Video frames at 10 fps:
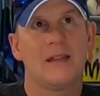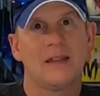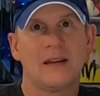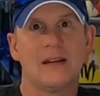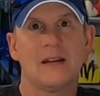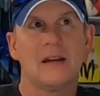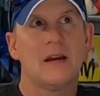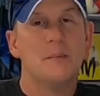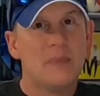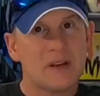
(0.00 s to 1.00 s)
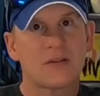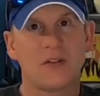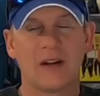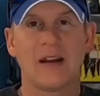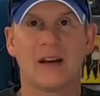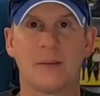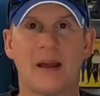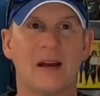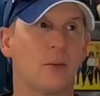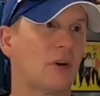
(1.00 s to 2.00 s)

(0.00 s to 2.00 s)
the Misfit Inaman, and